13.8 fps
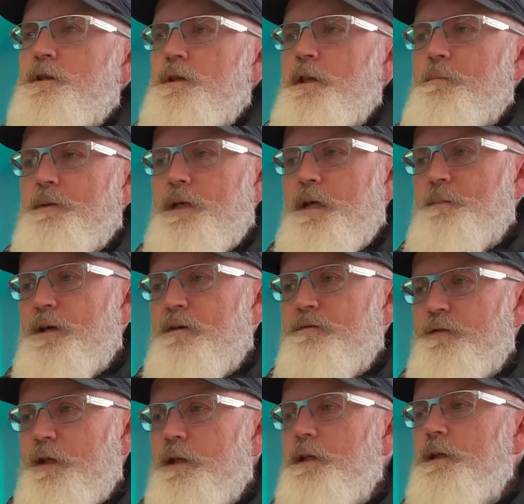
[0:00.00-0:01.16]
So that became our
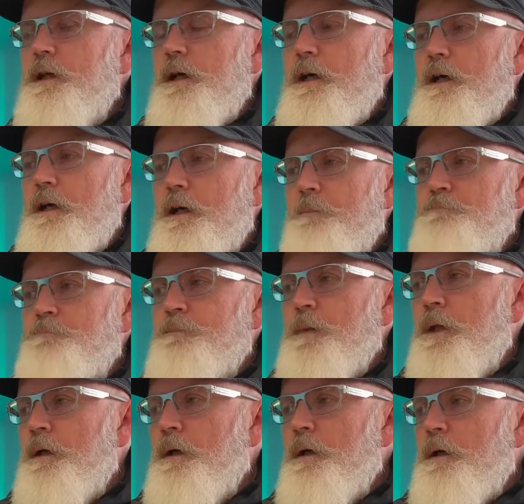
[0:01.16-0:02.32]
fee.
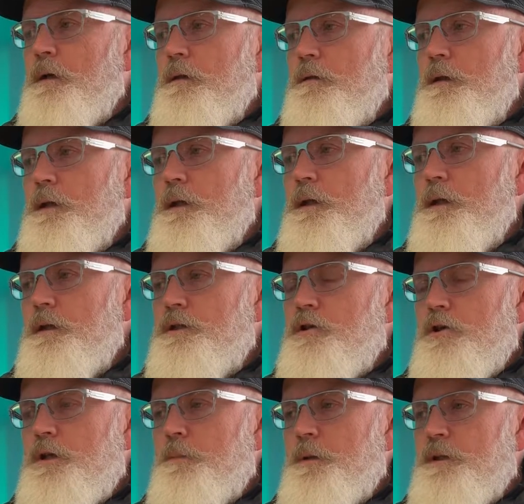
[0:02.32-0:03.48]
The
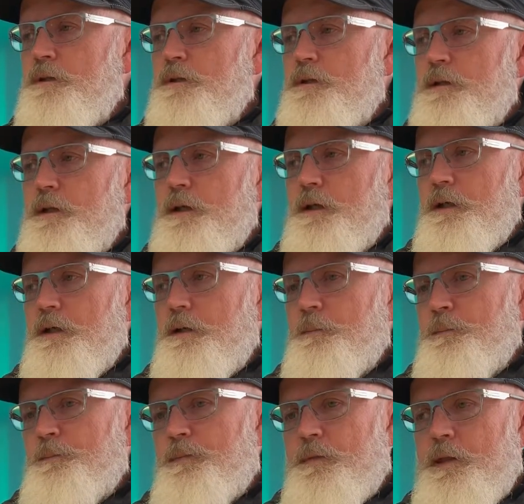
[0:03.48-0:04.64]
document
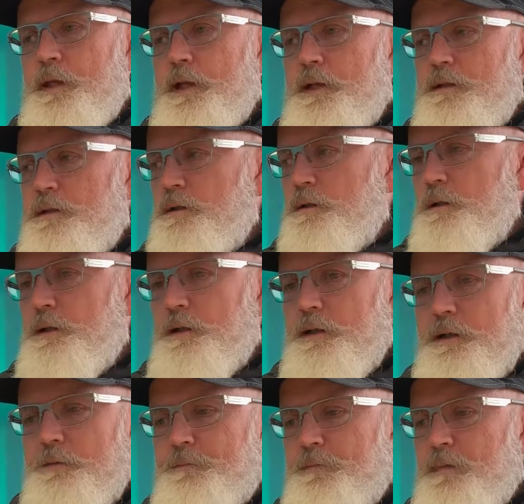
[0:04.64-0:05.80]
that
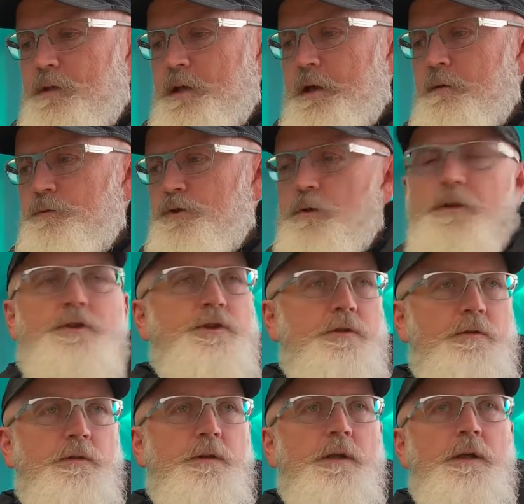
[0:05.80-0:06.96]
council
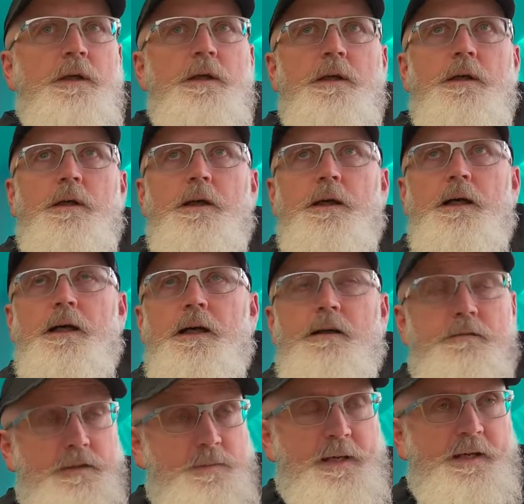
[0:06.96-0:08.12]
issued
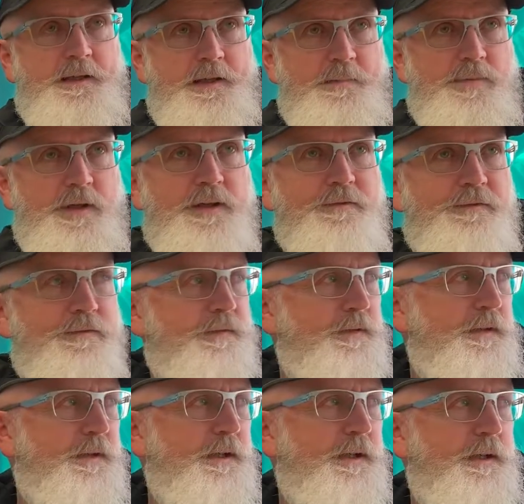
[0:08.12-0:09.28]
as part of their brief,
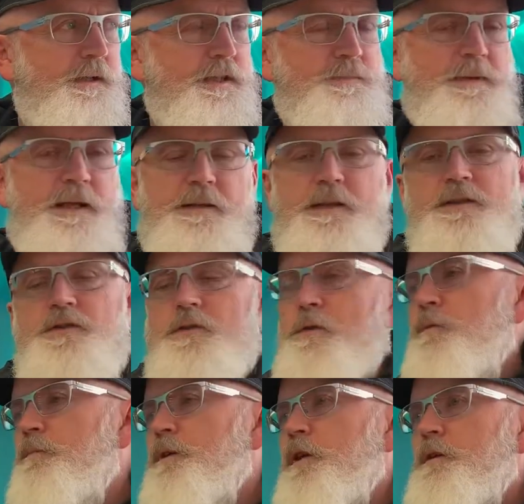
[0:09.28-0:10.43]
as part of their sort
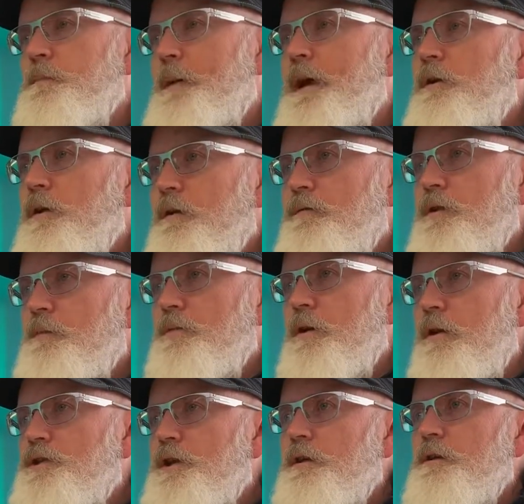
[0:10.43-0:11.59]
of the background for the
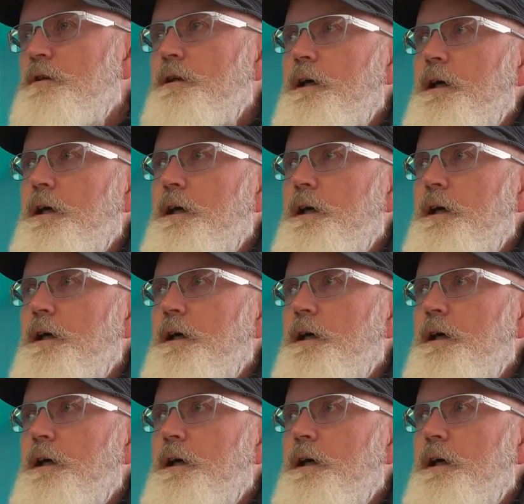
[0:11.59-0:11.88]
project,